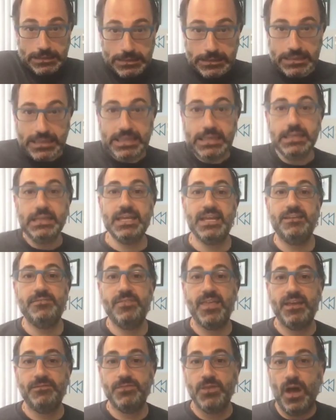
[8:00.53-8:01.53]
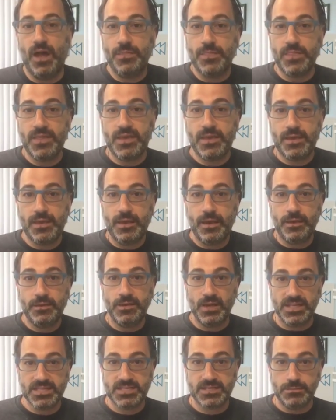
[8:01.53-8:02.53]
legally they've done the
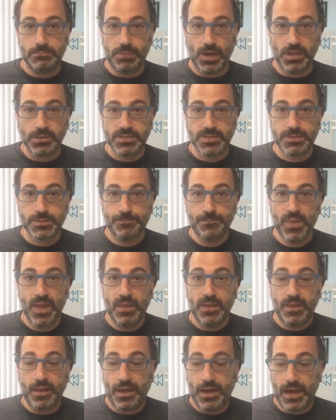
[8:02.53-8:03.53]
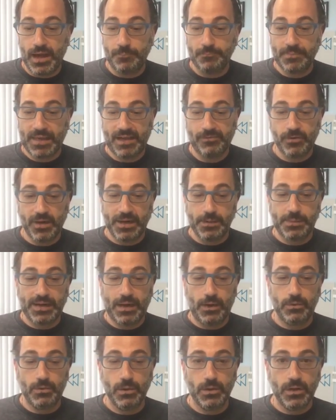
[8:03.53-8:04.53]
nuts and bolts. I've read
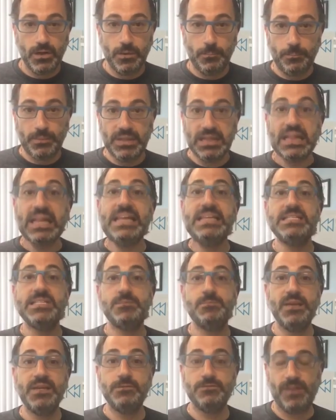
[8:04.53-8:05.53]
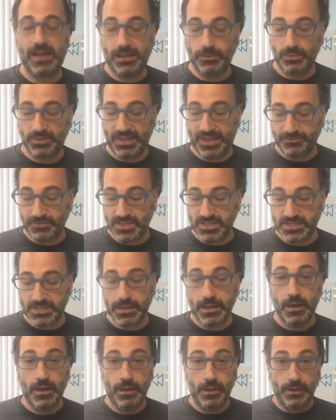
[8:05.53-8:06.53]
about complaints being filed with the
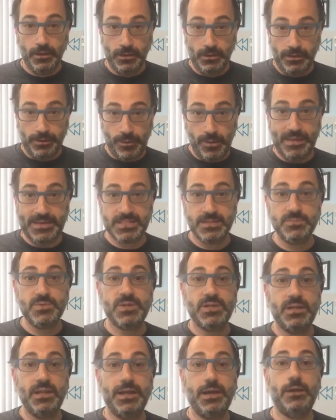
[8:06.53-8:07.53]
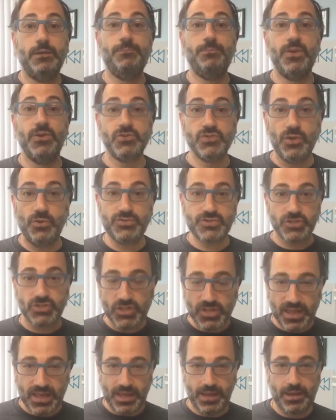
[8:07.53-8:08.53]
FTC. Let me make something clear. There's no
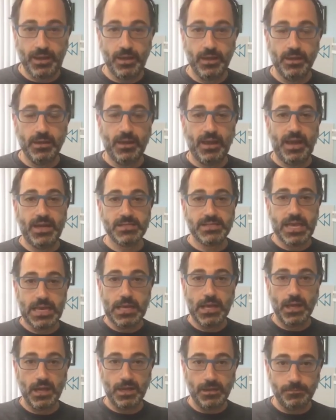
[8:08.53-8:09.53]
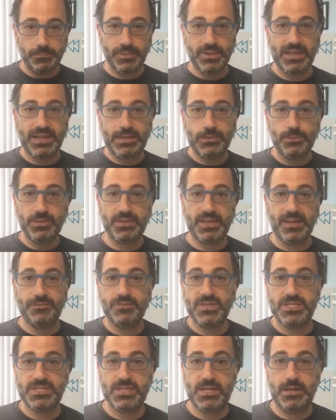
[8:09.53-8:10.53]
such thing as a complaint with the
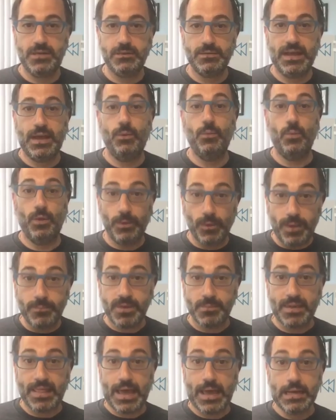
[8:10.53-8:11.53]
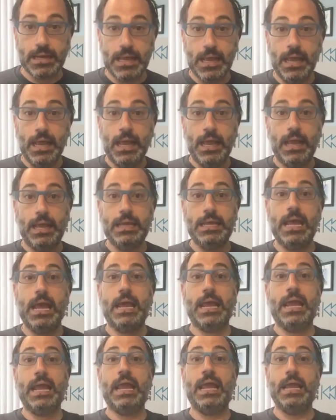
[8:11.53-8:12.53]
FTC. Now, what do I mean by that? You
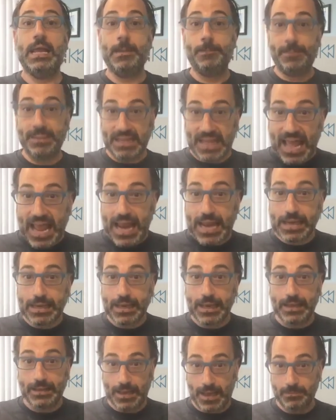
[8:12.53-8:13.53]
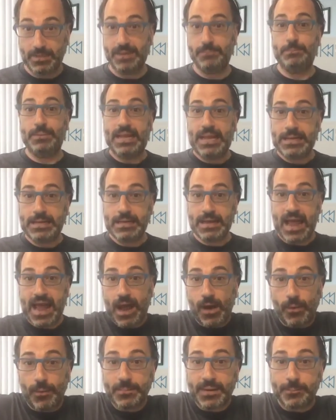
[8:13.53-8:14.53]
can complain. I'm complaining
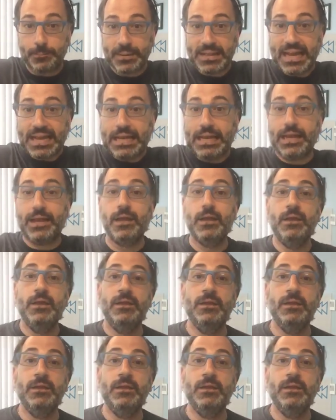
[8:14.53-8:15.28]
now. I'm complaining.